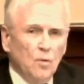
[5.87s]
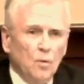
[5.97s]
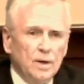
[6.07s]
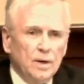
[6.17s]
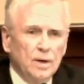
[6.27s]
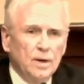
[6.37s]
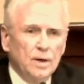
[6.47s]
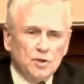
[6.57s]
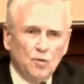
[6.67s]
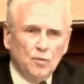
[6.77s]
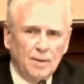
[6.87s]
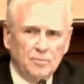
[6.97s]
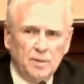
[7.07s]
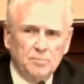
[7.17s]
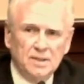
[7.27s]
We have been so
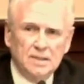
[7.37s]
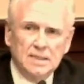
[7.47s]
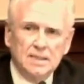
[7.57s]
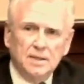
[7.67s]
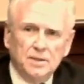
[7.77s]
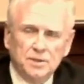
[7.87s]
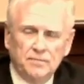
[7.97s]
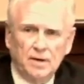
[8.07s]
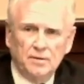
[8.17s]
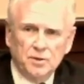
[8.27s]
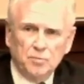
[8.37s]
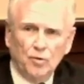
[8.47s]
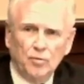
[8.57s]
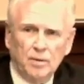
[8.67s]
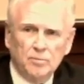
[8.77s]
wrapped up in the details of how this
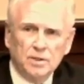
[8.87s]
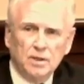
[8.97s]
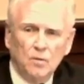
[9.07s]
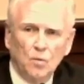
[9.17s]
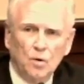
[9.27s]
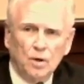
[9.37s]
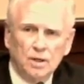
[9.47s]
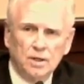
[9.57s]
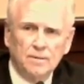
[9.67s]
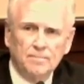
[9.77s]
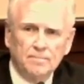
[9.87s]
program is going to work